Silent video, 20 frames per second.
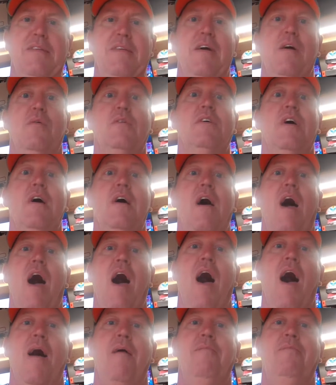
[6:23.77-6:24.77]
I think,
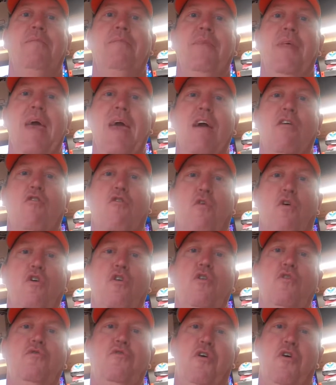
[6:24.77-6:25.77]
it
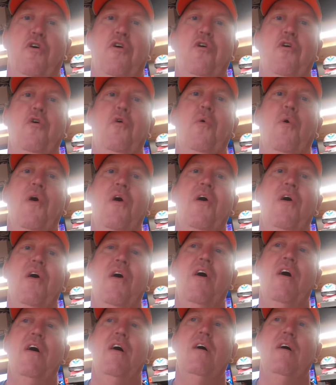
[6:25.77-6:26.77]
grew to
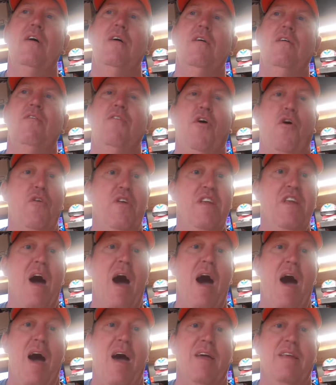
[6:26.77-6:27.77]

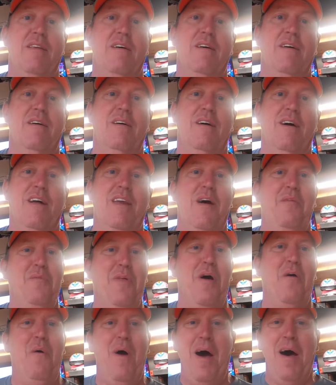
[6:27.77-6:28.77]
39, and I'm
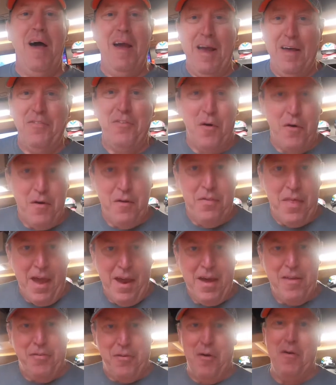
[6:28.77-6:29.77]
like, well, I got
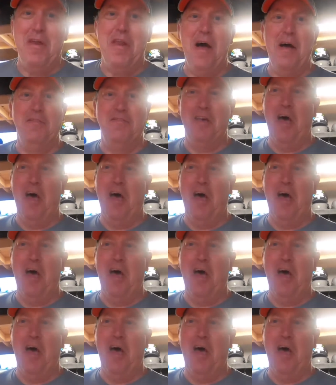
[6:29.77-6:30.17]
39